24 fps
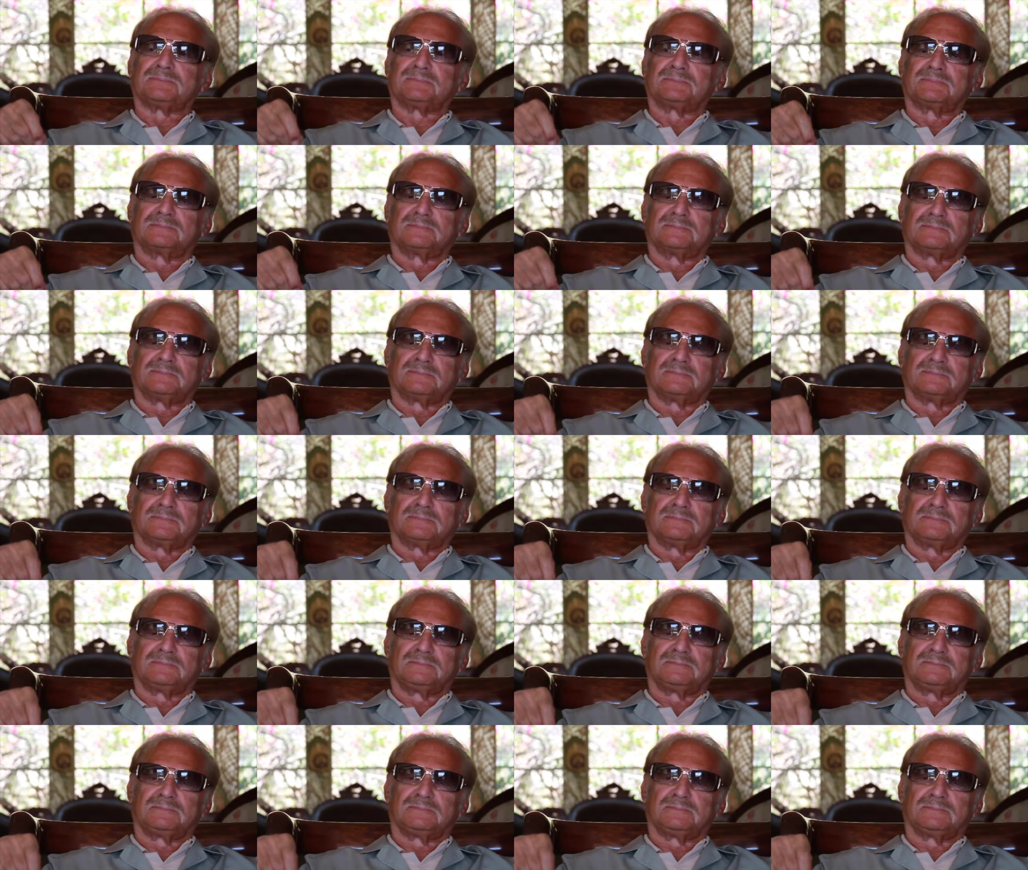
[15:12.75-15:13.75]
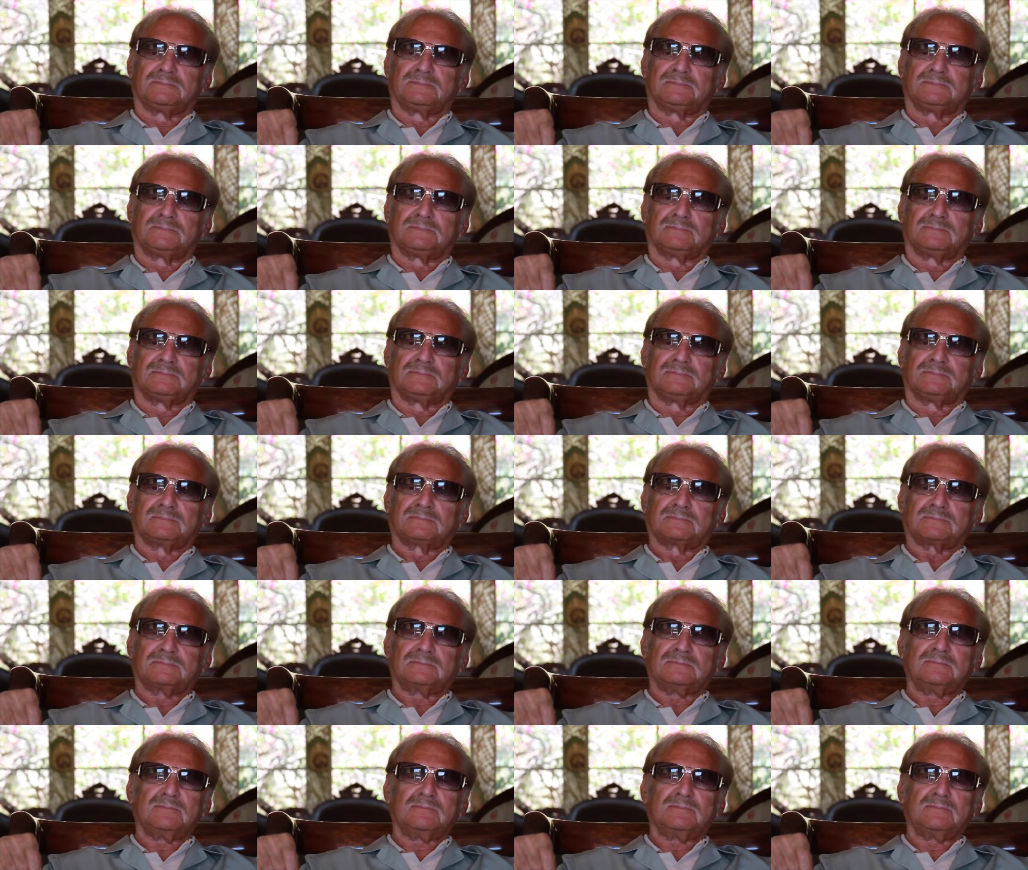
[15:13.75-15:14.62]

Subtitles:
Nobody speaks.